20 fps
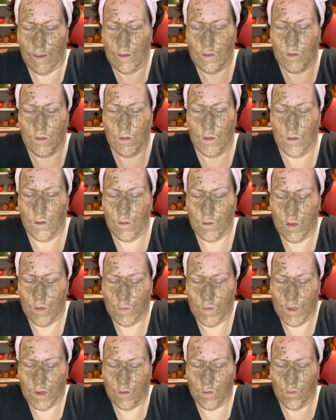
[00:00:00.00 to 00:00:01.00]
So
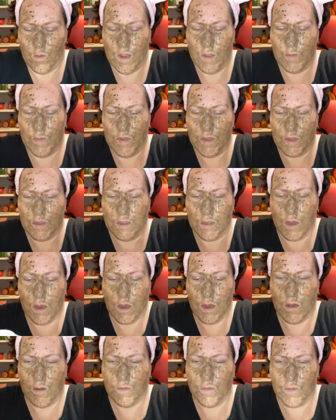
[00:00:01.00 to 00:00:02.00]
I'm going to wipe this
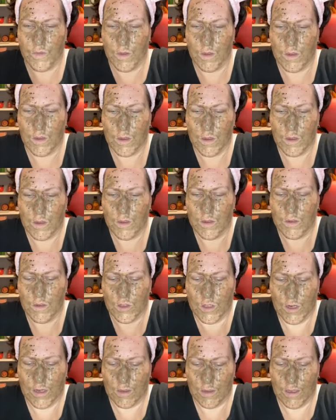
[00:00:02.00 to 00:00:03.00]
off as
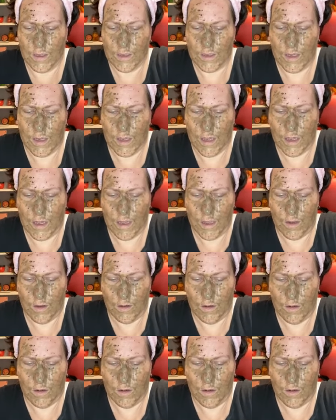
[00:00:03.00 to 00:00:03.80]
gently as I can.